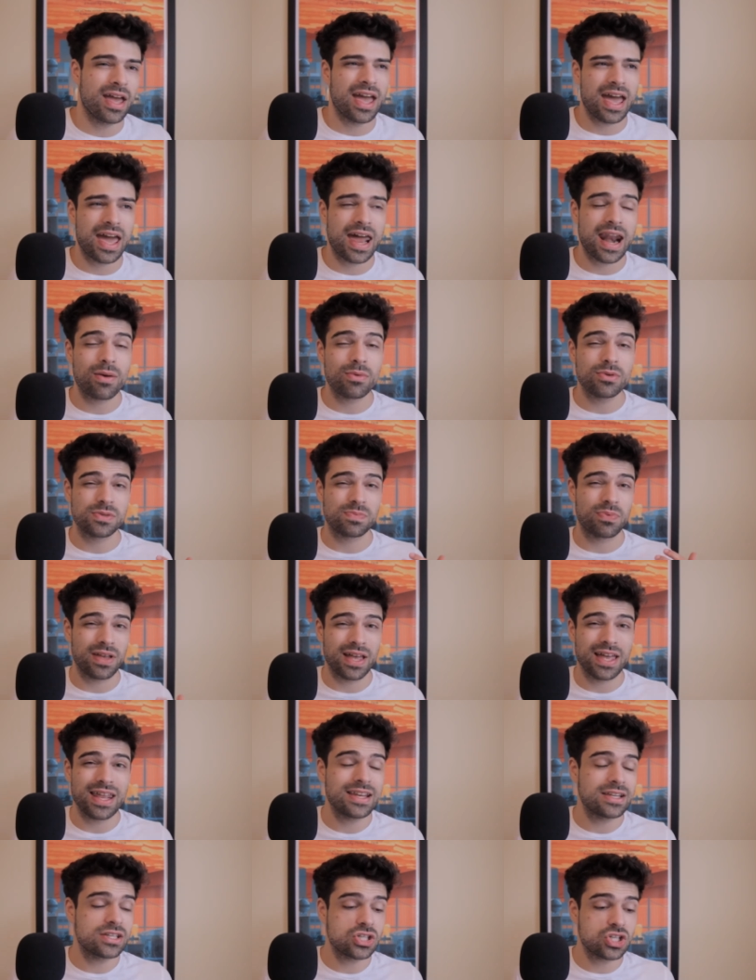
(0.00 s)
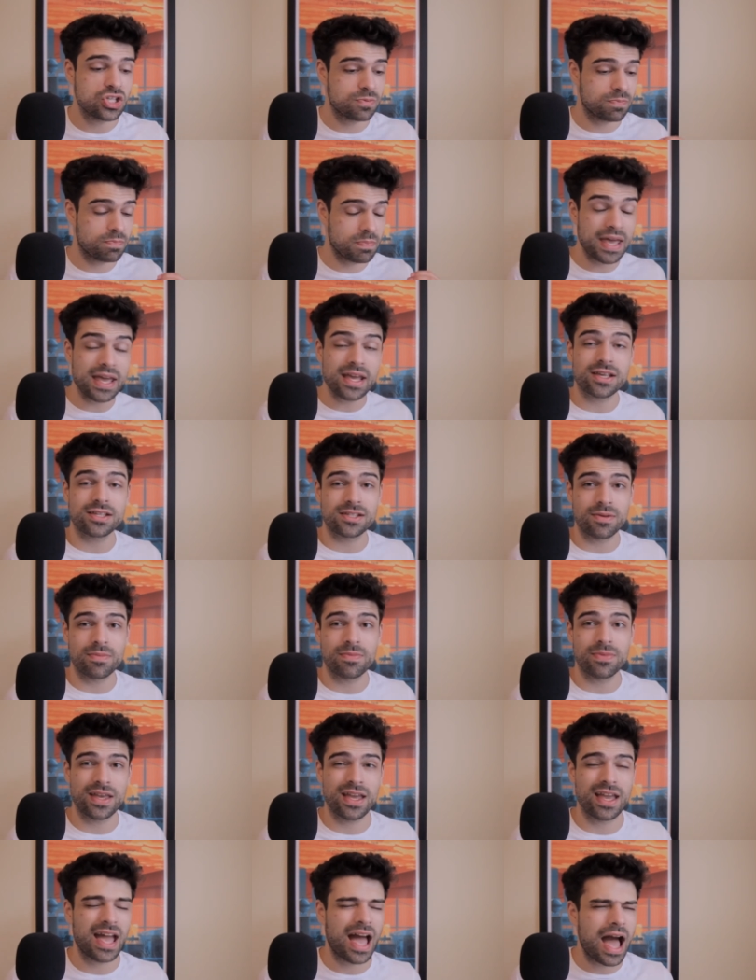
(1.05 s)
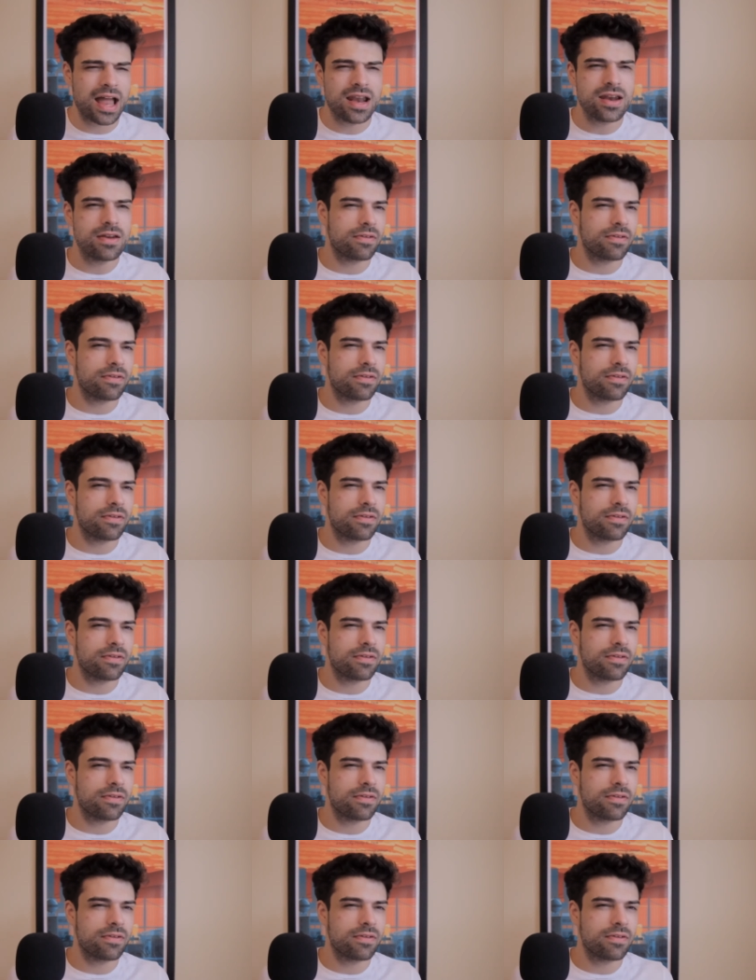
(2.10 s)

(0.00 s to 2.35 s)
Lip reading: and I was planning to just pick something kind